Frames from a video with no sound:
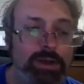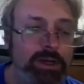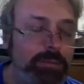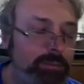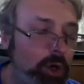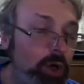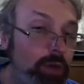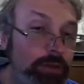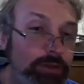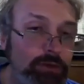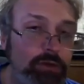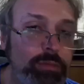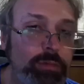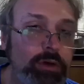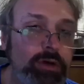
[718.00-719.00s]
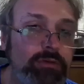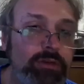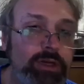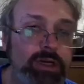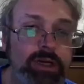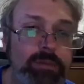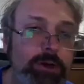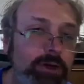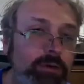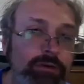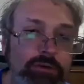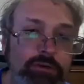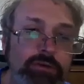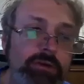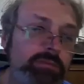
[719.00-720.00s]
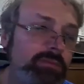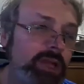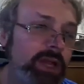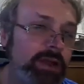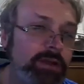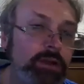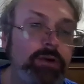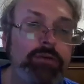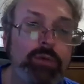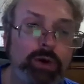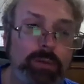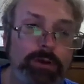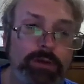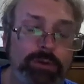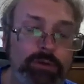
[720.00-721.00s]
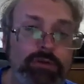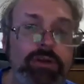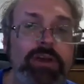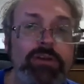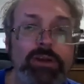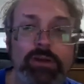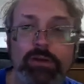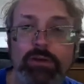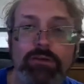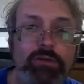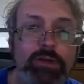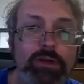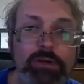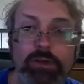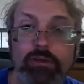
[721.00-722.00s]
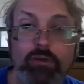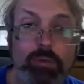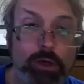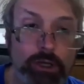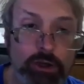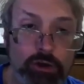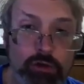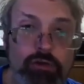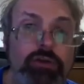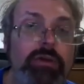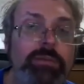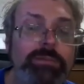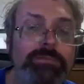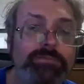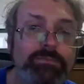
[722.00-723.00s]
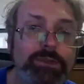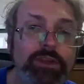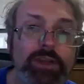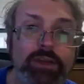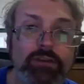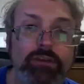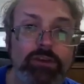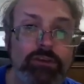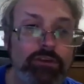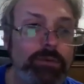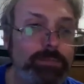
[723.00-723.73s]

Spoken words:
All of these are part of the Kanibako system. You don't have to worry about those details unless you want to use them, but they exist.